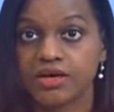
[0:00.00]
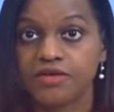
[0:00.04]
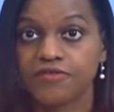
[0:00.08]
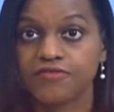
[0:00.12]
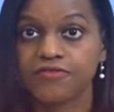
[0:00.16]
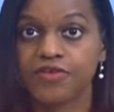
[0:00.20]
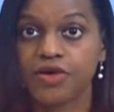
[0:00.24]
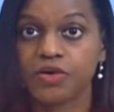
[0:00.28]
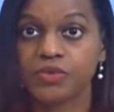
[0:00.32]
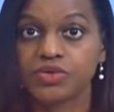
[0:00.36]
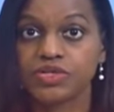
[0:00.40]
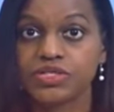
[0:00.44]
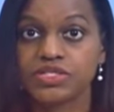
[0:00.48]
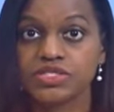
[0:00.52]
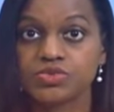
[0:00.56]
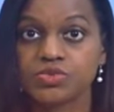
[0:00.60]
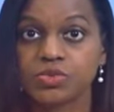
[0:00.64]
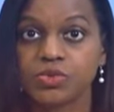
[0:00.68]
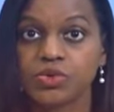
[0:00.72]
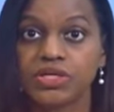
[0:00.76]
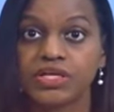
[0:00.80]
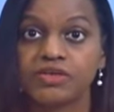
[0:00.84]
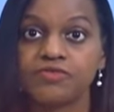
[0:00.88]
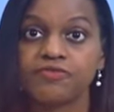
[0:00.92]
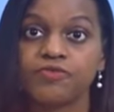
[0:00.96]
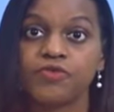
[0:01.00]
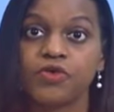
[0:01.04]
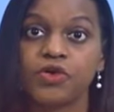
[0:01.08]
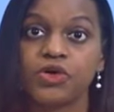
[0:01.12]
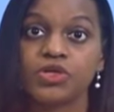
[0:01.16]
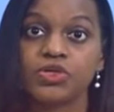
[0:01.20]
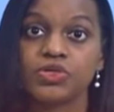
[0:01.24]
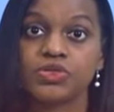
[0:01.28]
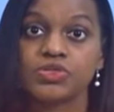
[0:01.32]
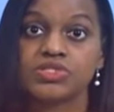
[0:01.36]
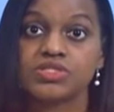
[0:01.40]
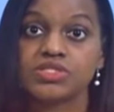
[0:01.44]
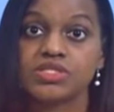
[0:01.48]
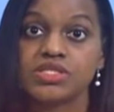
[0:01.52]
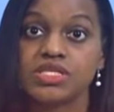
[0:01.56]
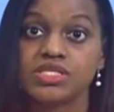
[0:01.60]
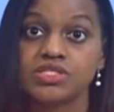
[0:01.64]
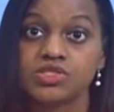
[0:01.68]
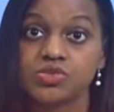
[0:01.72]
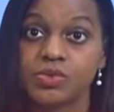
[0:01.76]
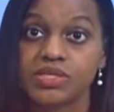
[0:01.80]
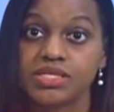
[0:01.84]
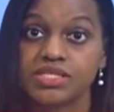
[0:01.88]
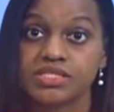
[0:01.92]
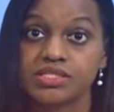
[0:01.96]
Fowler's warning follows
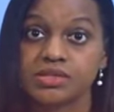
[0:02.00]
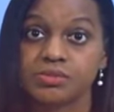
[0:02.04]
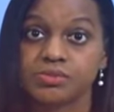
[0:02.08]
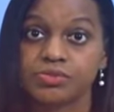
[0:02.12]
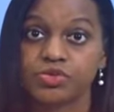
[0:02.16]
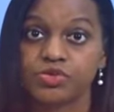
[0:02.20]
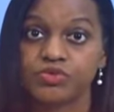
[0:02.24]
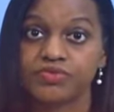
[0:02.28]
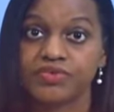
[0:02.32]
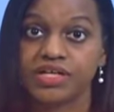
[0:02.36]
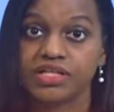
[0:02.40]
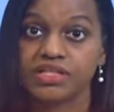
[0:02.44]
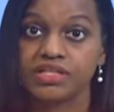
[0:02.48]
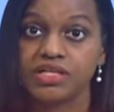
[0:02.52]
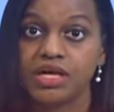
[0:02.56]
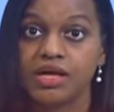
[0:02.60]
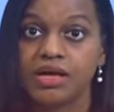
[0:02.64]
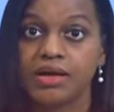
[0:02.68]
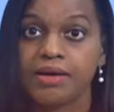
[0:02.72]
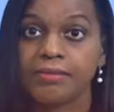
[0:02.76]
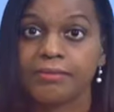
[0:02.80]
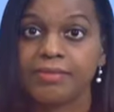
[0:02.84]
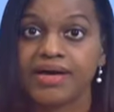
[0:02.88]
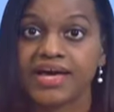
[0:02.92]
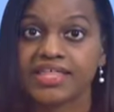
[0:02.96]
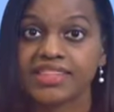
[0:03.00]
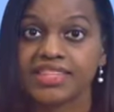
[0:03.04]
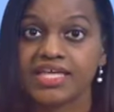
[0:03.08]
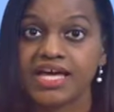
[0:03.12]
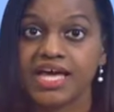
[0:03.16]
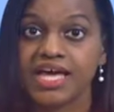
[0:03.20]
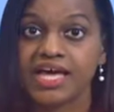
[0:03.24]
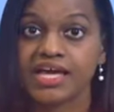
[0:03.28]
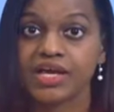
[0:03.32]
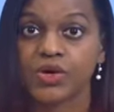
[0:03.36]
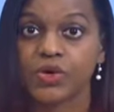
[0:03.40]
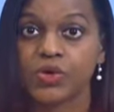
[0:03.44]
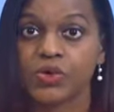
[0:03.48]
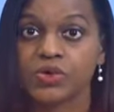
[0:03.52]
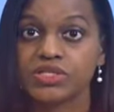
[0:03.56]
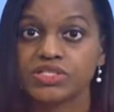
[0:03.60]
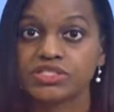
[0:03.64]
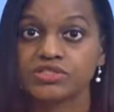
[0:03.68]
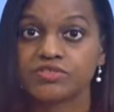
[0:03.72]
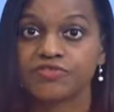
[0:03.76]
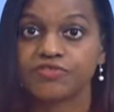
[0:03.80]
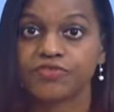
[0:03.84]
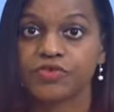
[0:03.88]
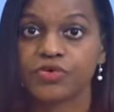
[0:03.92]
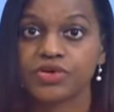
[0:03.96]
this week's approval by the High Court
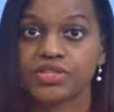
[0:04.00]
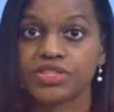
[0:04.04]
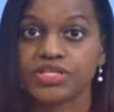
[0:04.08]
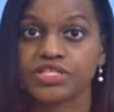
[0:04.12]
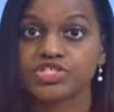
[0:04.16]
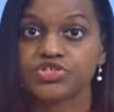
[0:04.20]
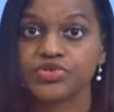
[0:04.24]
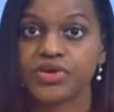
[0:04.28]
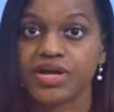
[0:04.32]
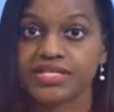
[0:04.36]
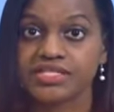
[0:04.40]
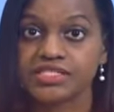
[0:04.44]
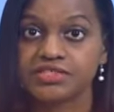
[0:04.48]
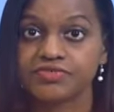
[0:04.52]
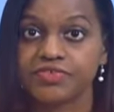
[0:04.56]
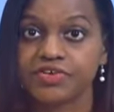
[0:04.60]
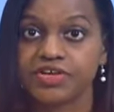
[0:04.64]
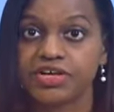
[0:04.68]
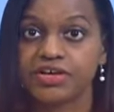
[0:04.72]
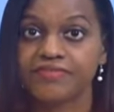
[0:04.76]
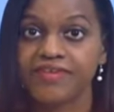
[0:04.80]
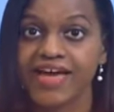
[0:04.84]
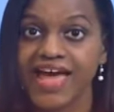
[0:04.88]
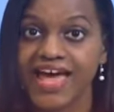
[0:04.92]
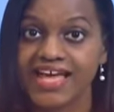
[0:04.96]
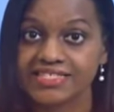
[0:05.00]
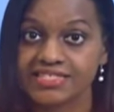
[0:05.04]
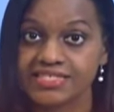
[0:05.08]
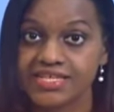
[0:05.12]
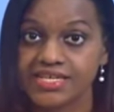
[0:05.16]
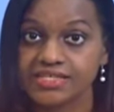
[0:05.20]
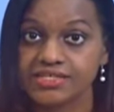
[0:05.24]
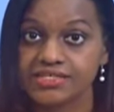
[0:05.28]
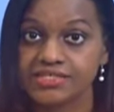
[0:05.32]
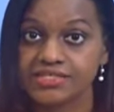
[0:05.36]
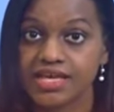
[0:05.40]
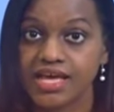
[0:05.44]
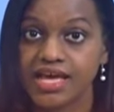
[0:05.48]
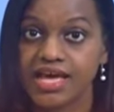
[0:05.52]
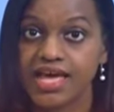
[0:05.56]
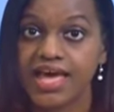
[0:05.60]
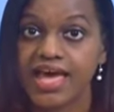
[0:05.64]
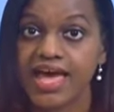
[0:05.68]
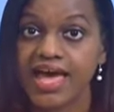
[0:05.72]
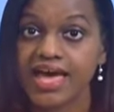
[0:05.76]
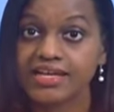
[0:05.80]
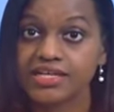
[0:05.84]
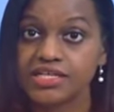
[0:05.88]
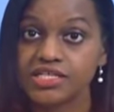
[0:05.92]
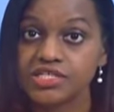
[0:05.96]
for the transfer of assets
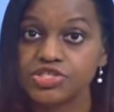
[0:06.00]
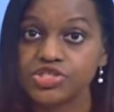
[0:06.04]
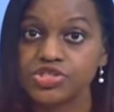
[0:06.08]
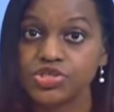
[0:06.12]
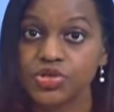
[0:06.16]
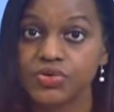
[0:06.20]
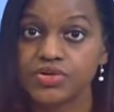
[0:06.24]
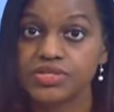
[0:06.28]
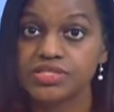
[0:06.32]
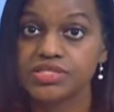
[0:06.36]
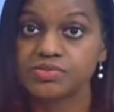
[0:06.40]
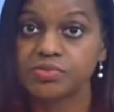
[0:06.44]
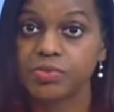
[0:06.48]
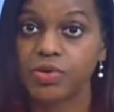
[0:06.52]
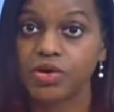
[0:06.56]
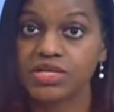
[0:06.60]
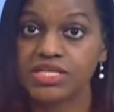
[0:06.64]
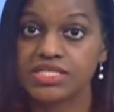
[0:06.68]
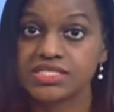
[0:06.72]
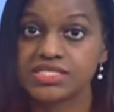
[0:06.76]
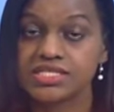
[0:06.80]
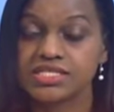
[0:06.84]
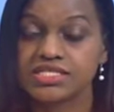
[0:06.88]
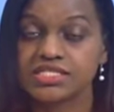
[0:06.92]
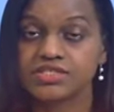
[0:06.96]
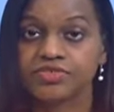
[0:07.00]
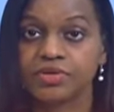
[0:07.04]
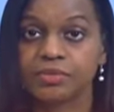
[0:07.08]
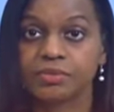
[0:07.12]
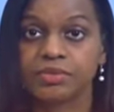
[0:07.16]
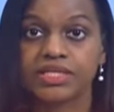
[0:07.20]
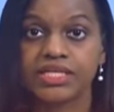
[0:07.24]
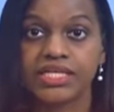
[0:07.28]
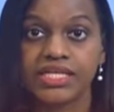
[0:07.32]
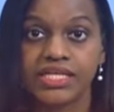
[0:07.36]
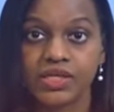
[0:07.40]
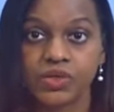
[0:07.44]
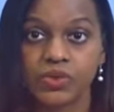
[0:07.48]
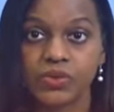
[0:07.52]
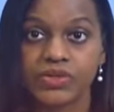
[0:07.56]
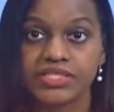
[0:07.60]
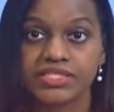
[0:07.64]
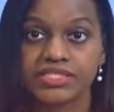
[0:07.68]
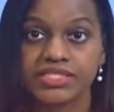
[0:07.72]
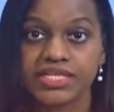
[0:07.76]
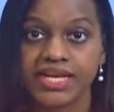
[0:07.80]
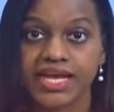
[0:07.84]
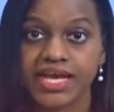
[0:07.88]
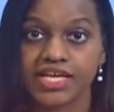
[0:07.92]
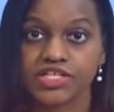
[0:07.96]
and insurance policies from CLICO
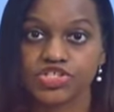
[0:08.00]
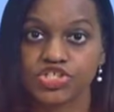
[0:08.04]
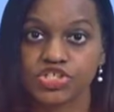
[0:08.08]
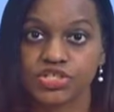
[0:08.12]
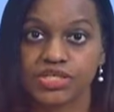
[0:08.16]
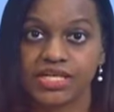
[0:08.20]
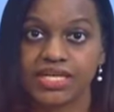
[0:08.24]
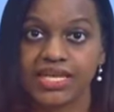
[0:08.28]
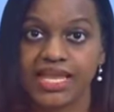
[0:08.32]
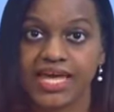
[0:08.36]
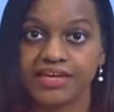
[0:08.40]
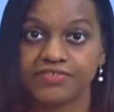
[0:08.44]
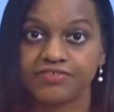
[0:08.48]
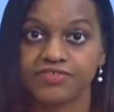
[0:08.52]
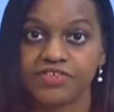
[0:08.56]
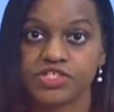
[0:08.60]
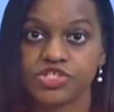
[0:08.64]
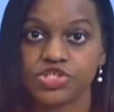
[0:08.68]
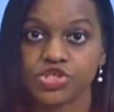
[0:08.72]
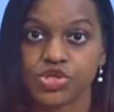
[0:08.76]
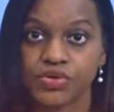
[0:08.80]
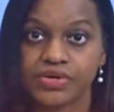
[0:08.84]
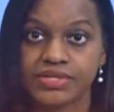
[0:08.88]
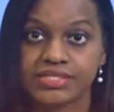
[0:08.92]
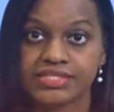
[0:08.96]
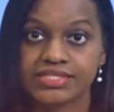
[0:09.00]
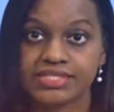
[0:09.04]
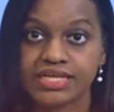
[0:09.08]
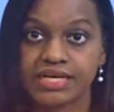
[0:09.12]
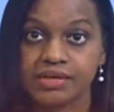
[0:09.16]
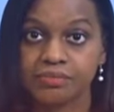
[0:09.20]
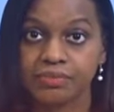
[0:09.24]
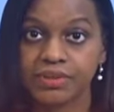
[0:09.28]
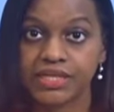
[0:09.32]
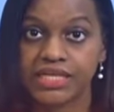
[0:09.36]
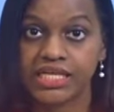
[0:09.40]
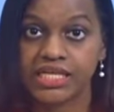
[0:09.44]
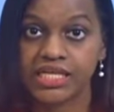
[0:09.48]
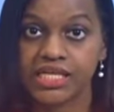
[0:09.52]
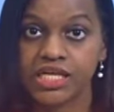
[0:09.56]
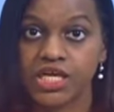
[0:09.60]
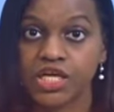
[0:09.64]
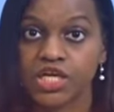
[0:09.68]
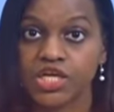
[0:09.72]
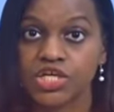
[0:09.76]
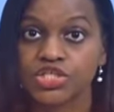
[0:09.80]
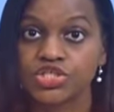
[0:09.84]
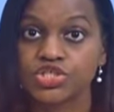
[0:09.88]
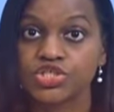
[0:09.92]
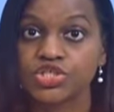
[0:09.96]
International Life Insurance Company
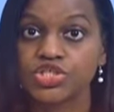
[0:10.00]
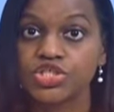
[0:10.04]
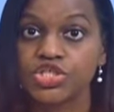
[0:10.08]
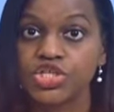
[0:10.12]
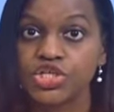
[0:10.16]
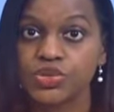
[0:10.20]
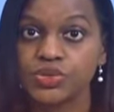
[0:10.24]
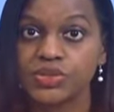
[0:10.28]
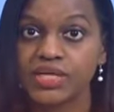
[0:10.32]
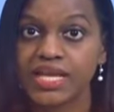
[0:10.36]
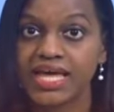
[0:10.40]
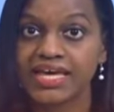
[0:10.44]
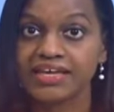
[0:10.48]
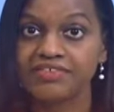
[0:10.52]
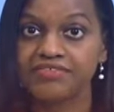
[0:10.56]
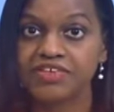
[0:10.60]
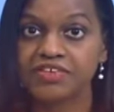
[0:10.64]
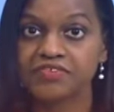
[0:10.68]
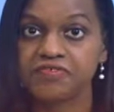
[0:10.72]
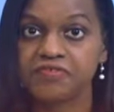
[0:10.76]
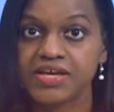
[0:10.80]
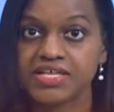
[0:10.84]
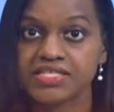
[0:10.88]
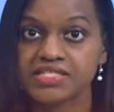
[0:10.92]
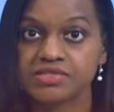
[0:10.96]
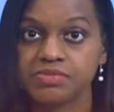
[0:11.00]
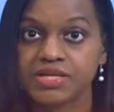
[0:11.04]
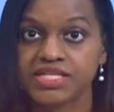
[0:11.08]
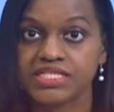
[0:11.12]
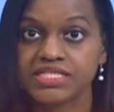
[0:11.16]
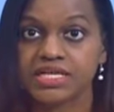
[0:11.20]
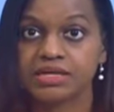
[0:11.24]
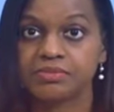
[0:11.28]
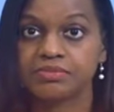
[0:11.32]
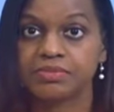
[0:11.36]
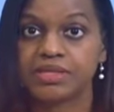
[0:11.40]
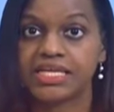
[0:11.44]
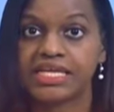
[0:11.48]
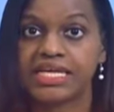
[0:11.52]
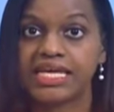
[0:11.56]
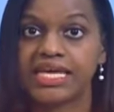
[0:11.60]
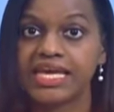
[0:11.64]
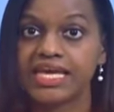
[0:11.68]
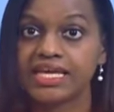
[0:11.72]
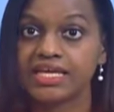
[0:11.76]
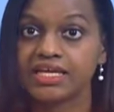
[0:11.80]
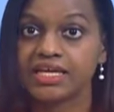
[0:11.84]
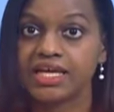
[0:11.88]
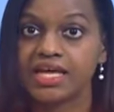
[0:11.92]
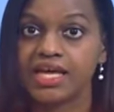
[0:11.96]
to New Life Investment Company,
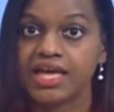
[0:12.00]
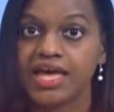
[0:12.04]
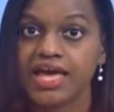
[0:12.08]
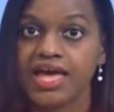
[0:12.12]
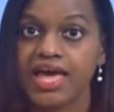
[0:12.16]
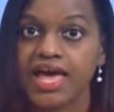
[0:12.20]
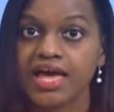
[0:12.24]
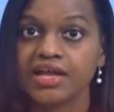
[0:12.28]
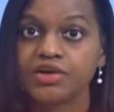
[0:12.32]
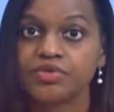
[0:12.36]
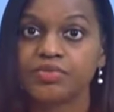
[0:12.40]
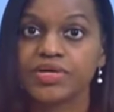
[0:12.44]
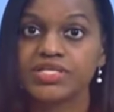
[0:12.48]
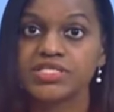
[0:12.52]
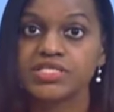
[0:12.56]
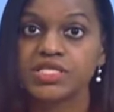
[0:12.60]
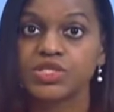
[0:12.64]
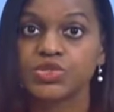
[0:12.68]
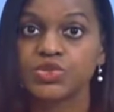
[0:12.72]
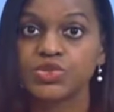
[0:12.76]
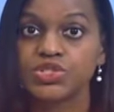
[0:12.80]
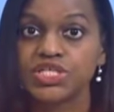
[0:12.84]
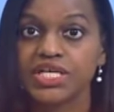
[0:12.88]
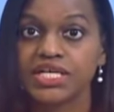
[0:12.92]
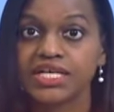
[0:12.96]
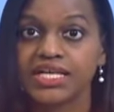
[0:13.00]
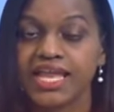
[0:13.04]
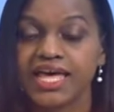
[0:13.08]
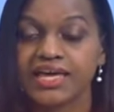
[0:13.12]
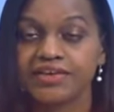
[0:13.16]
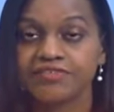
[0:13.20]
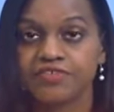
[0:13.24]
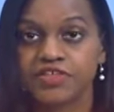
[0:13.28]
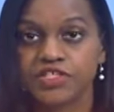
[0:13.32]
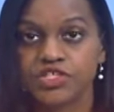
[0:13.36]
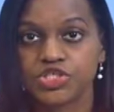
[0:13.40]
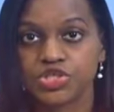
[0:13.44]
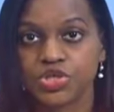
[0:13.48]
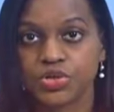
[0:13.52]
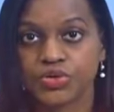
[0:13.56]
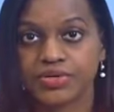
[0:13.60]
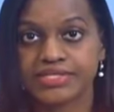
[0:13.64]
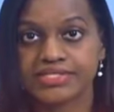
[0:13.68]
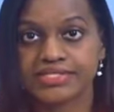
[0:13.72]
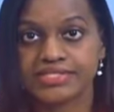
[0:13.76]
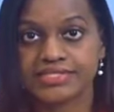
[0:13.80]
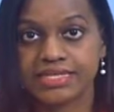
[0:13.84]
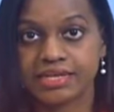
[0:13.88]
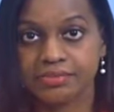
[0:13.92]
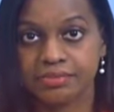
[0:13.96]
Inc. and Resolution Life
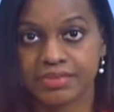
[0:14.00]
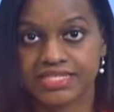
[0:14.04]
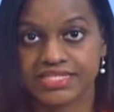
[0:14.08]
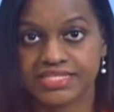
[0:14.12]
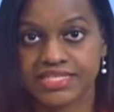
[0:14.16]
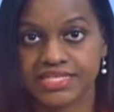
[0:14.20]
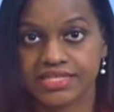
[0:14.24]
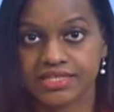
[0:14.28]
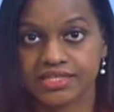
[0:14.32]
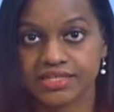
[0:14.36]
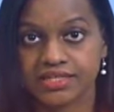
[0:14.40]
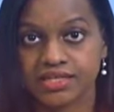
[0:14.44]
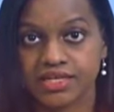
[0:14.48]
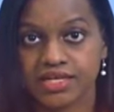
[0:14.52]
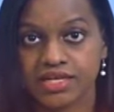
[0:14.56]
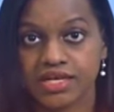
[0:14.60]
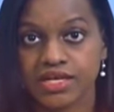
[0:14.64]
Insurance Limited.